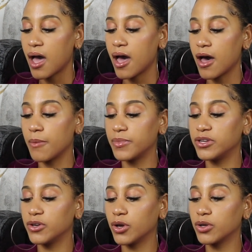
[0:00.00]
Then
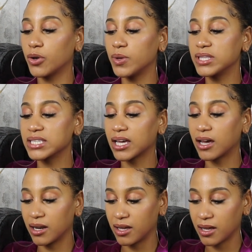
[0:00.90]
you're going to go into
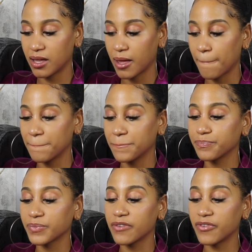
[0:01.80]
color.
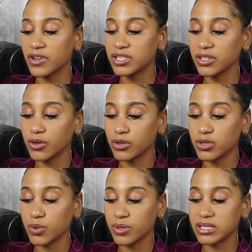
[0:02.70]
First thing you're going
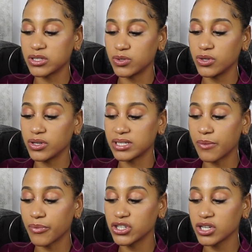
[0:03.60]
to do is do your
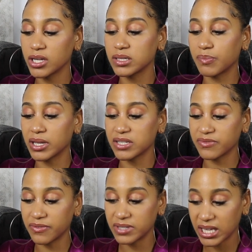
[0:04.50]
temperature to
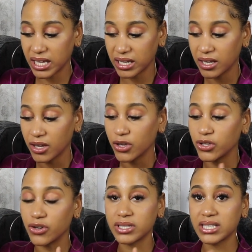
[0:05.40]
+15,
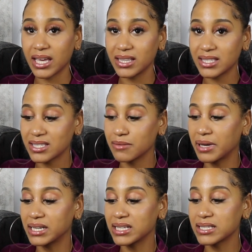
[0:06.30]
your tints to
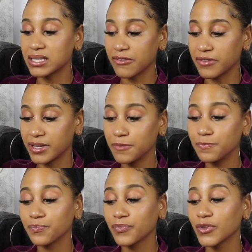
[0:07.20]
-7,
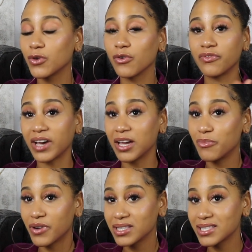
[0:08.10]
your
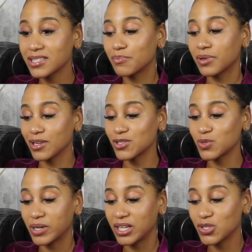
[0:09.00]
vibrance to
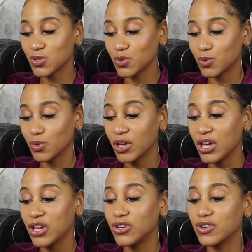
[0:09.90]
+22,
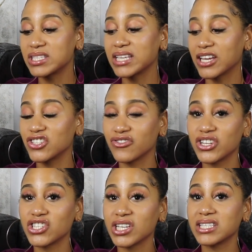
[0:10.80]
your
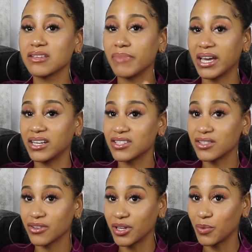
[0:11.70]
saturation to
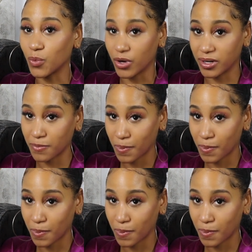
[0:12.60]
-31.